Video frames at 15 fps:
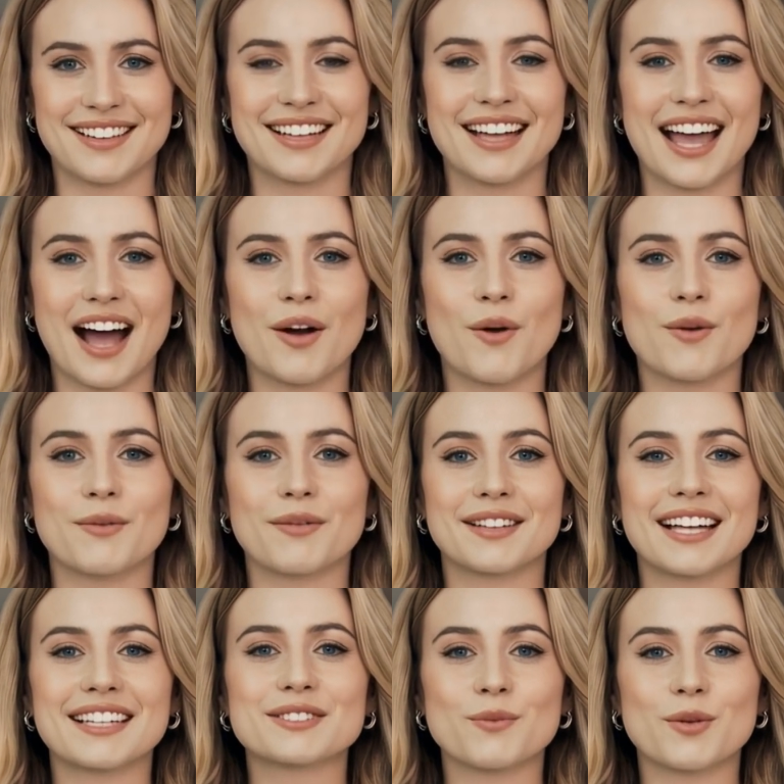Now,
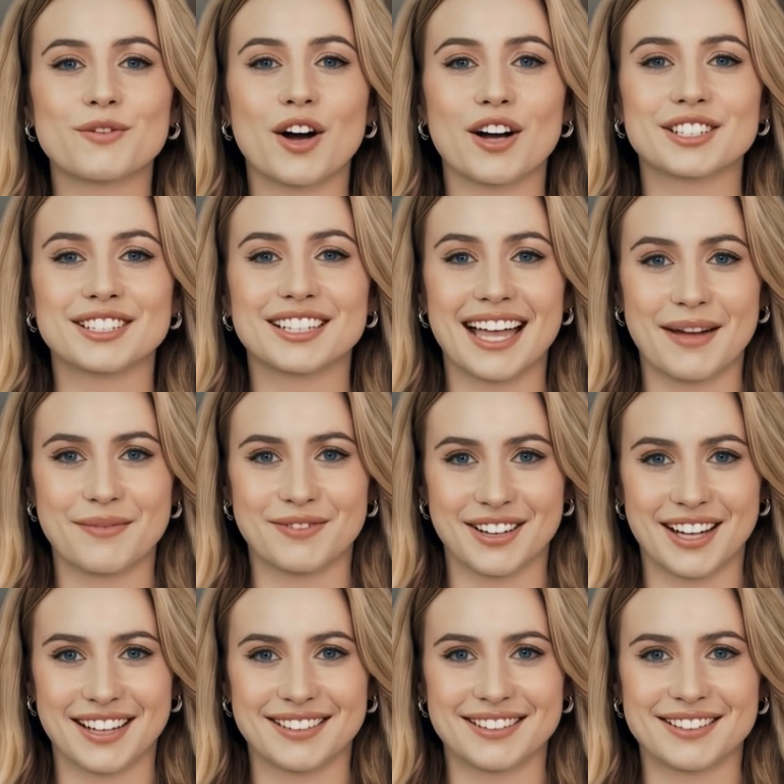let's move on to
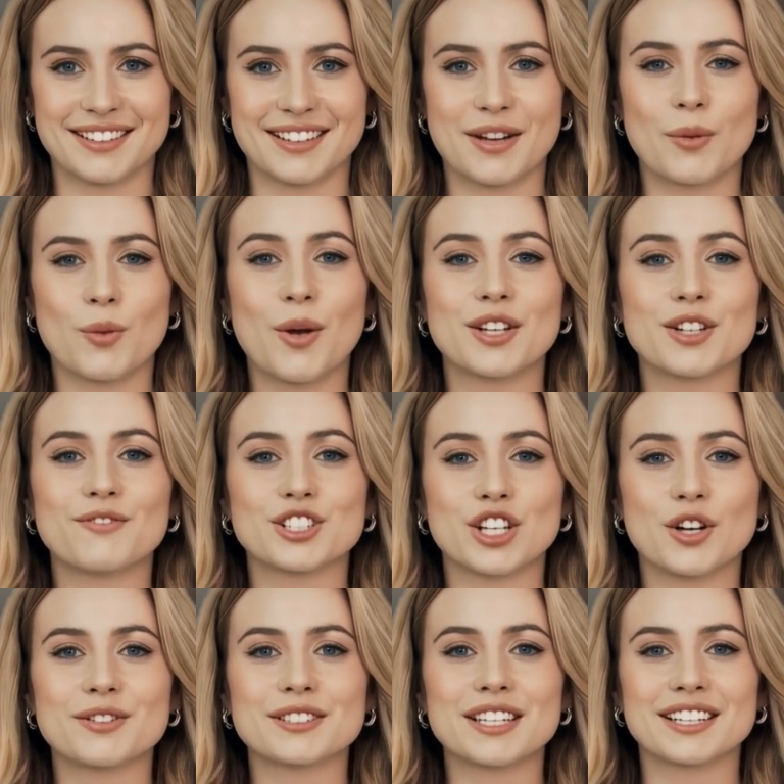Netflix. When you've
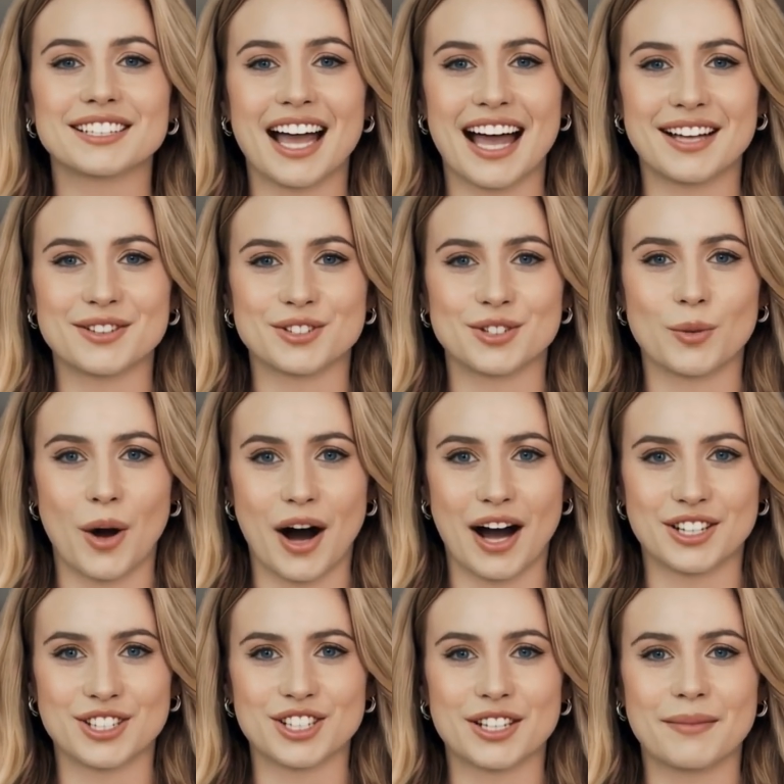chosen a title to
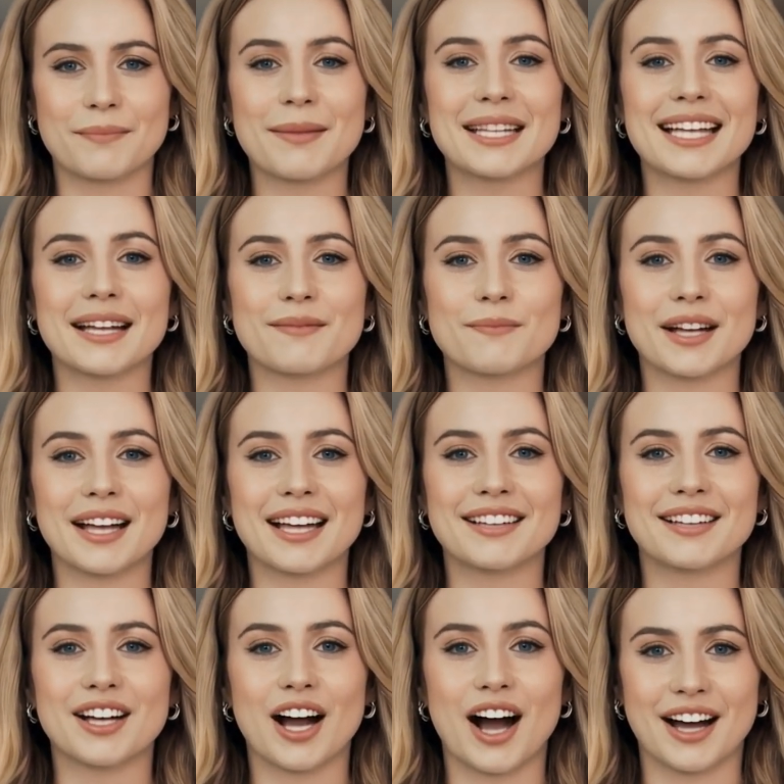watch, begin playing
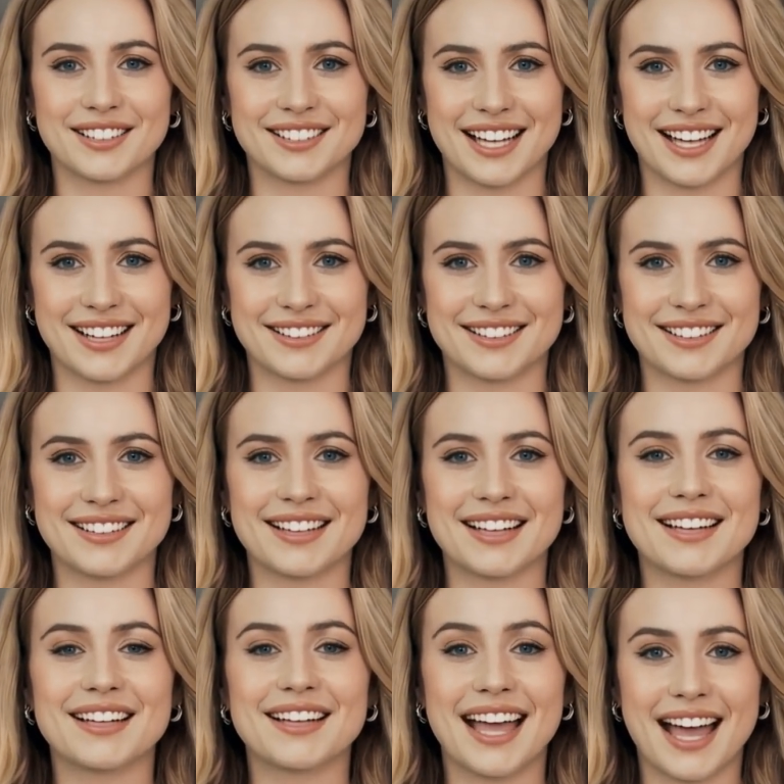the content.
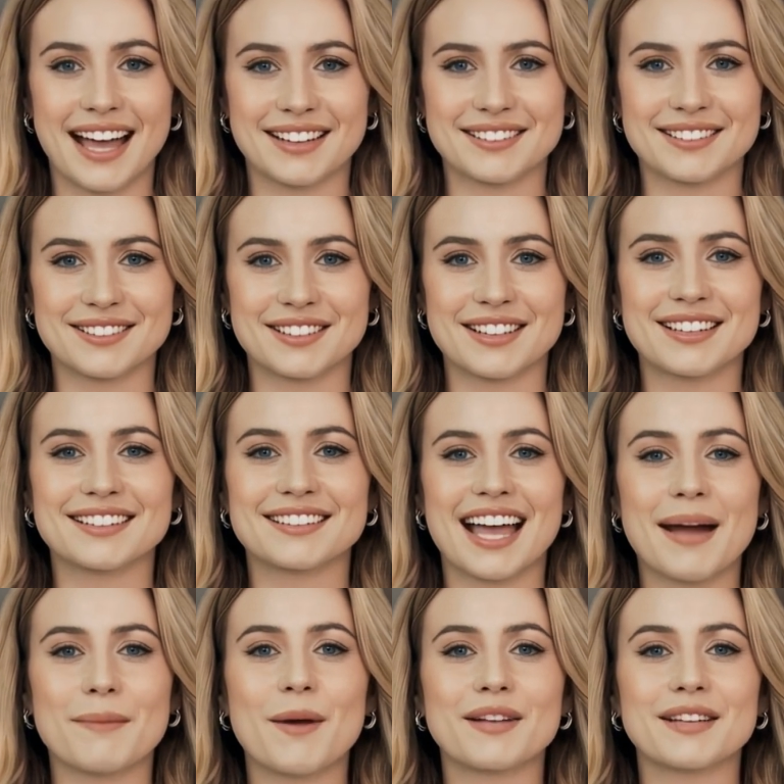Next,
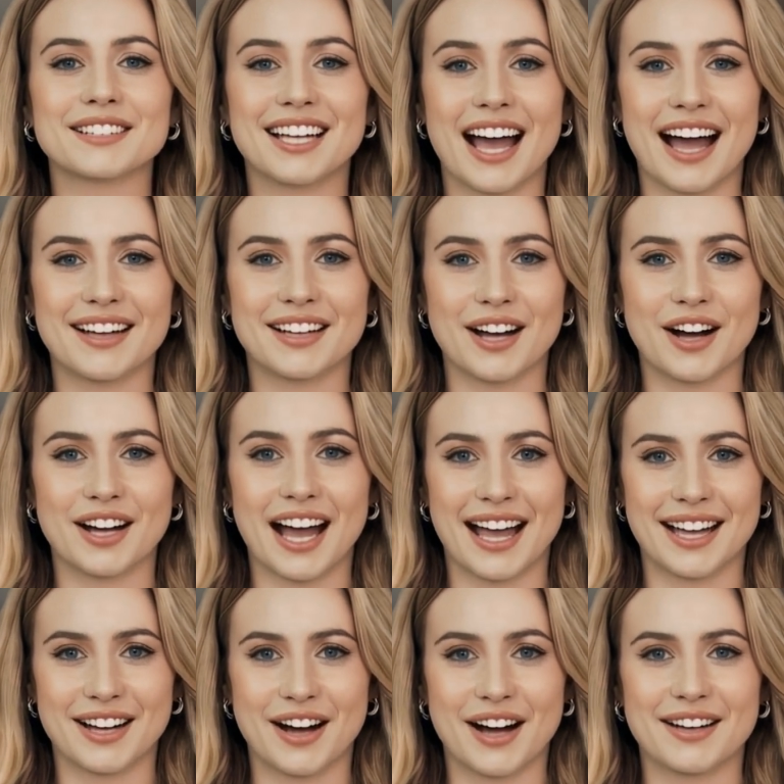tap on the dialogue
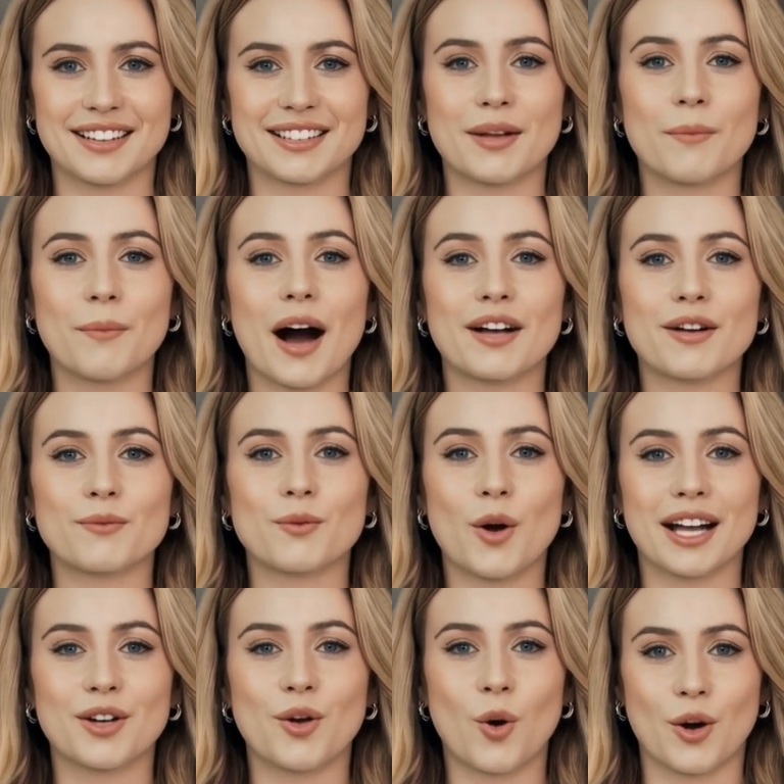icon in the bottom
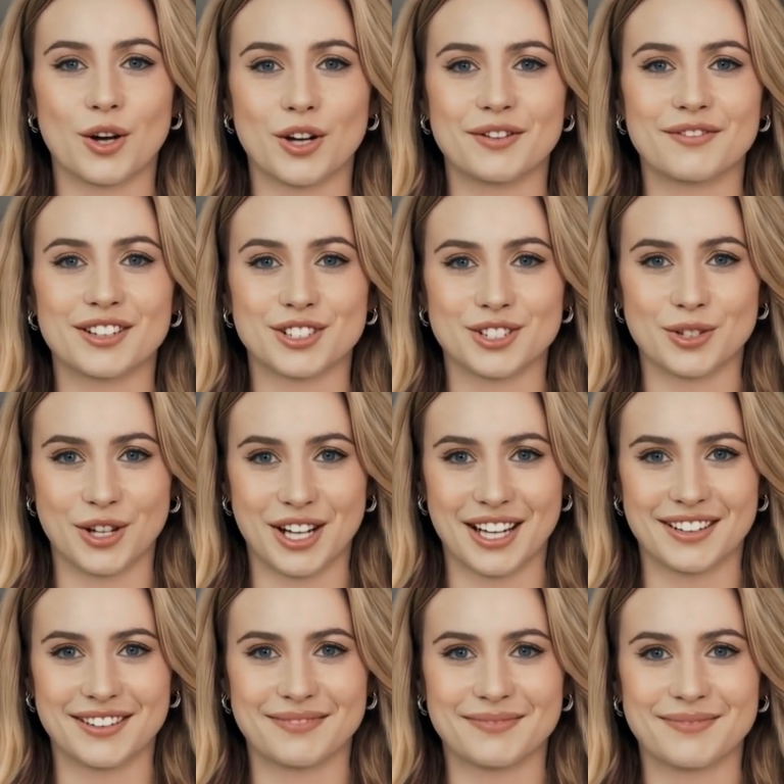right corner of the
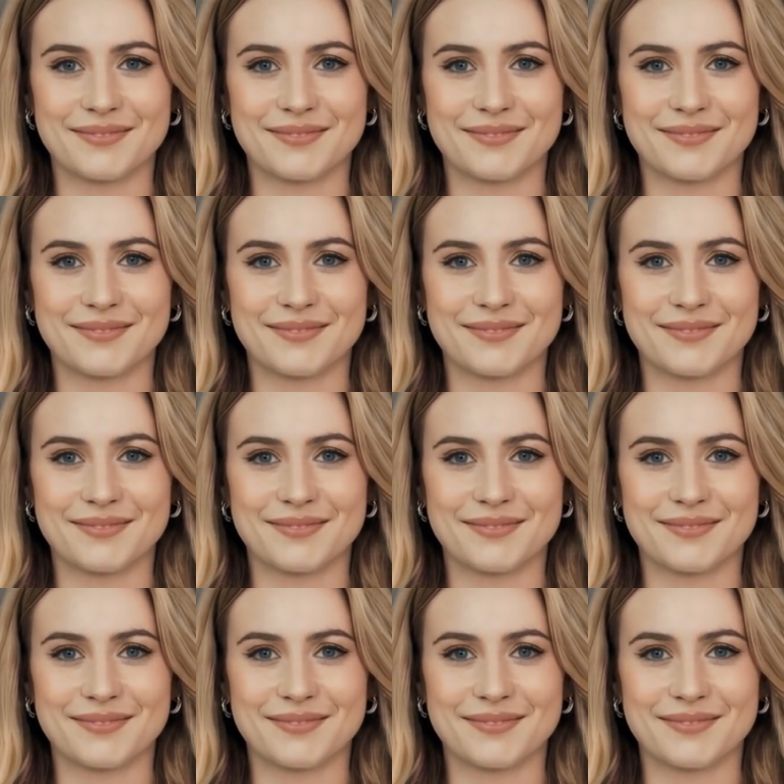screen.